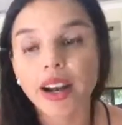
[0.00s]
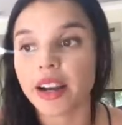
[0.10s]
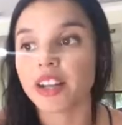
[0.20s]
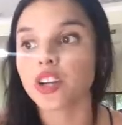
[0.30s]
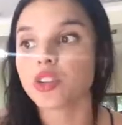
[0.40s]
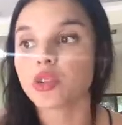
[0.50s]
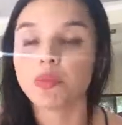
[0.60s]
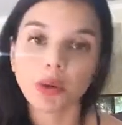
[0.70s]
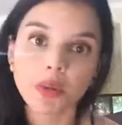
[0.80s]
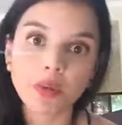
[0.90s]
I know some
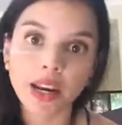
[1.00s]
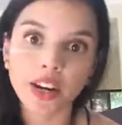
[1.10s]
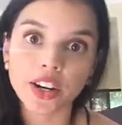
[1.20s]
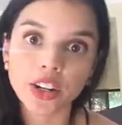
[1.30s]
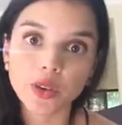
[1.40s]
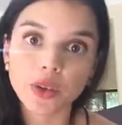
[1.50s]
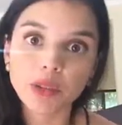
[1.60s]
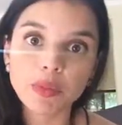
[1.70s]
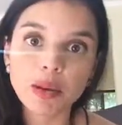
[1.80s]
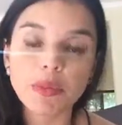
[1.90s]
people may argue
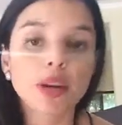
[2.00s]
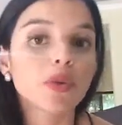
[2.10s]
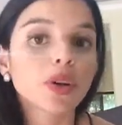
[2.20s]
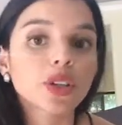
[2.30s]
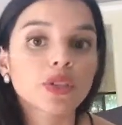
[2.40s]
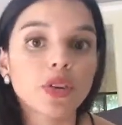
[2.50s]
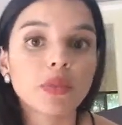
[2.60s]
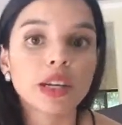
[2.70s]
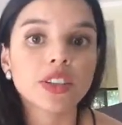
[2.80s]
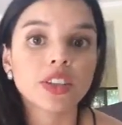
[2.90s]
with me, but it works for
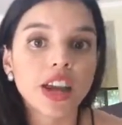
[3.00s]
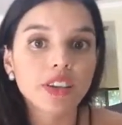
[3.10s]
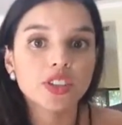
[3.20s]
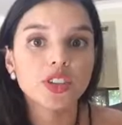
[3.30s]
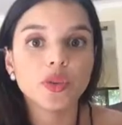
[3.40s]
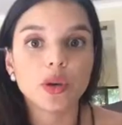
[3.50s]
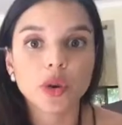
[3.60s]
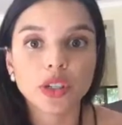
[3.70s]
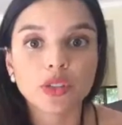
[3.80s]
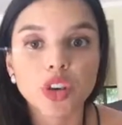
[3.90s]
me, so you have to do what
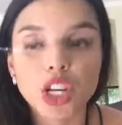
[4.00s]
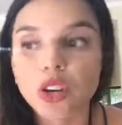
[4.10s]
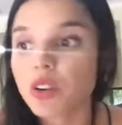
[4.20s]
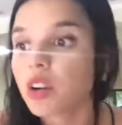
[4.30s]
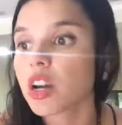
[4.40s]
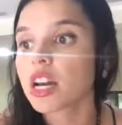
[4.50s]
works for you.